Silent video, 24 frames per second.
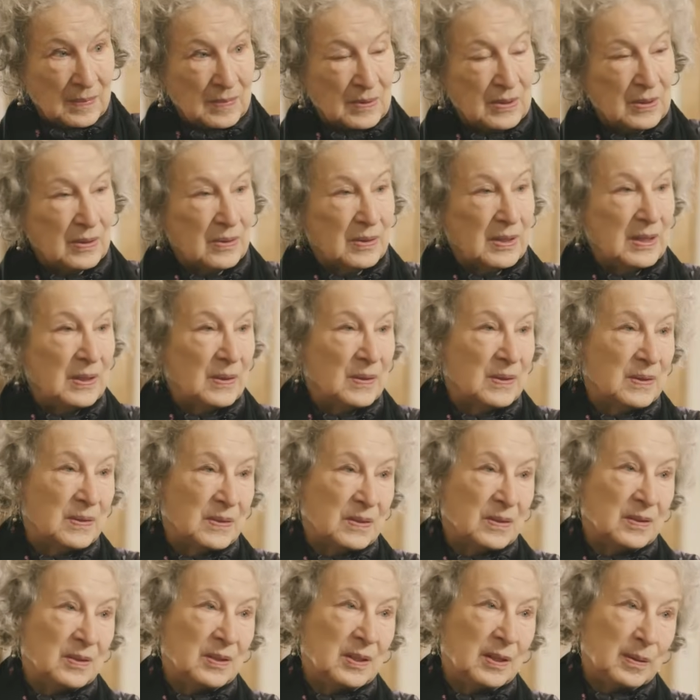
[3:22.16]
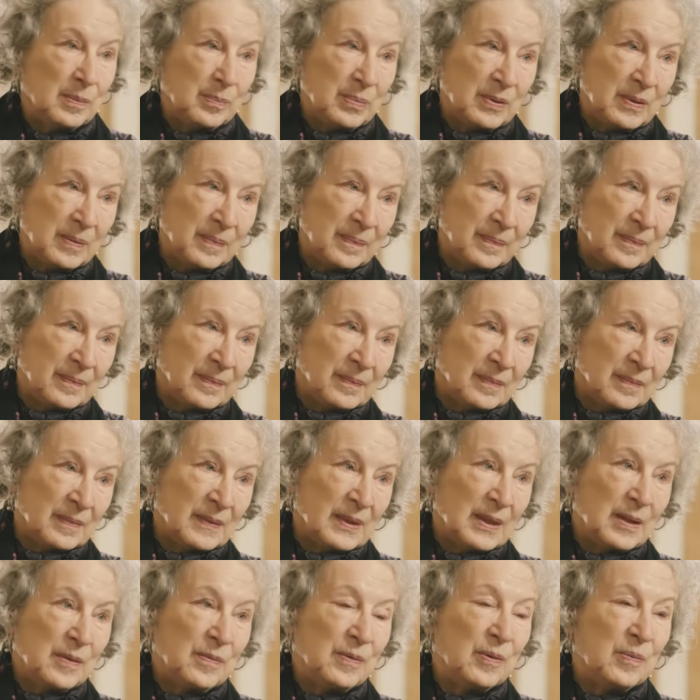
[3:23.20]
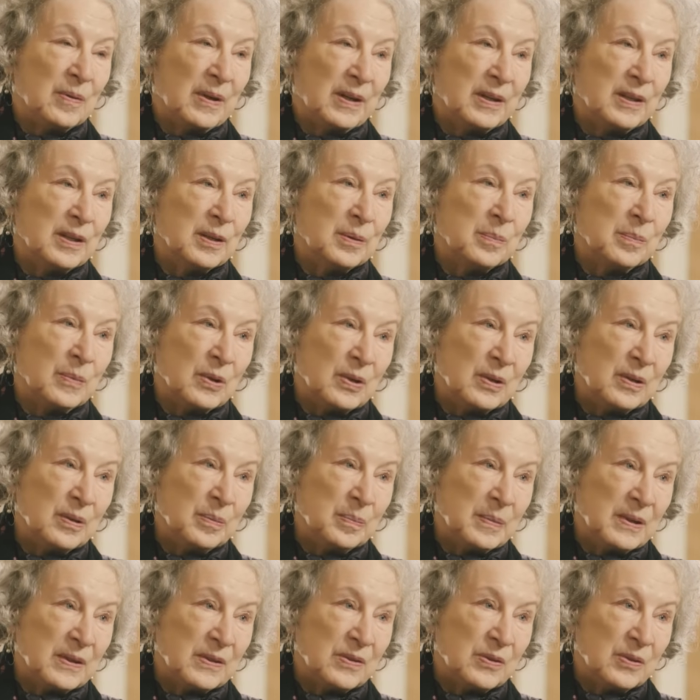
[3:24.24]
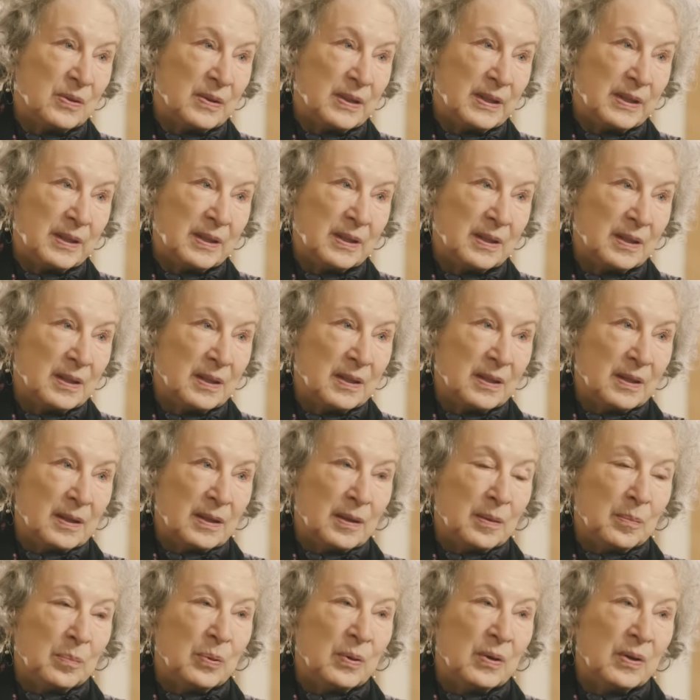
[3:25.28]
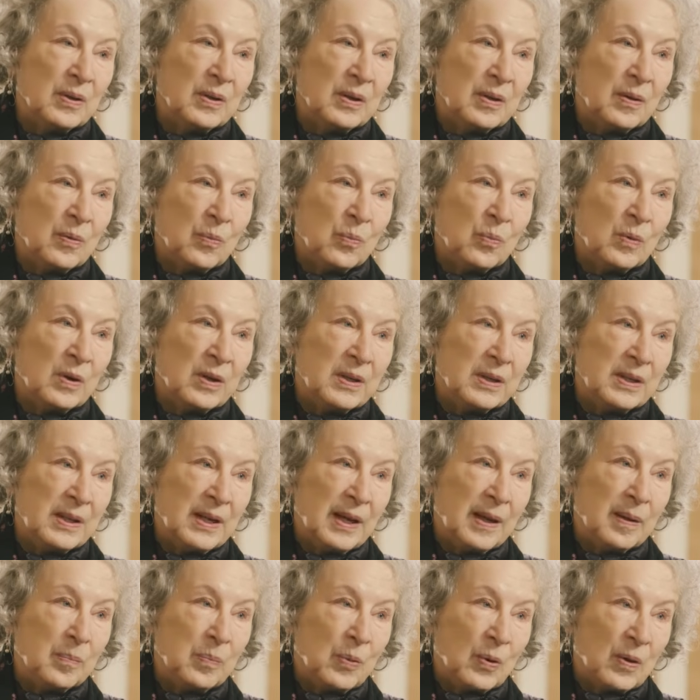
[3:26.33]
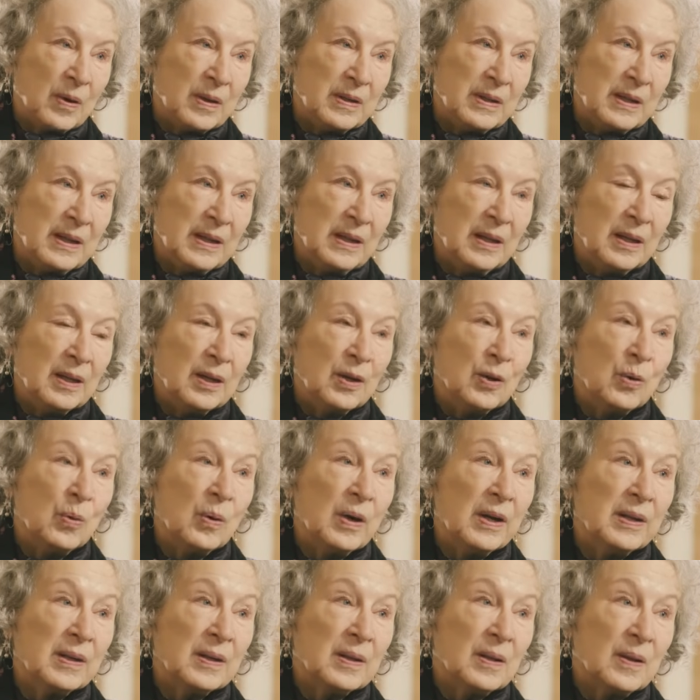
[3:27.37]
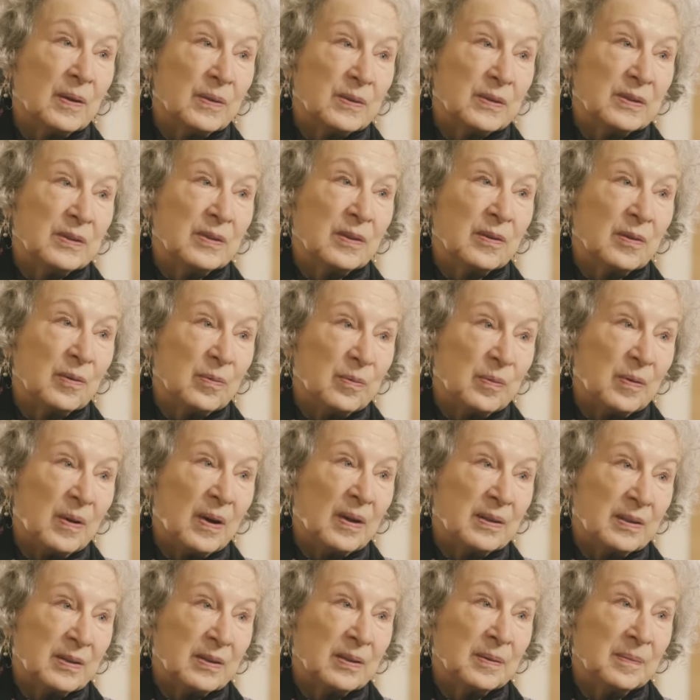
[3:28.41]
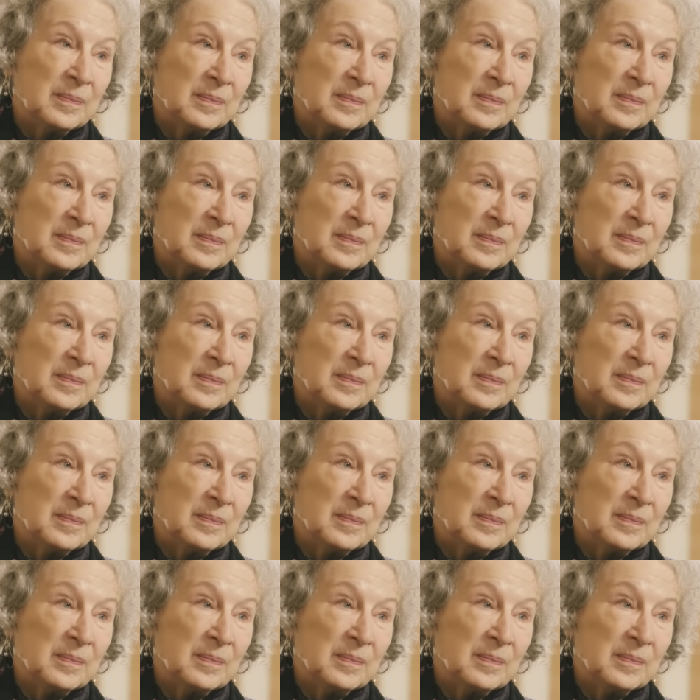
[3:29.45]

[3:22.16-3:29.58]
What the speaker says: So here is a tip. If you're writing a murder mystery, put one dead body quite close to the front.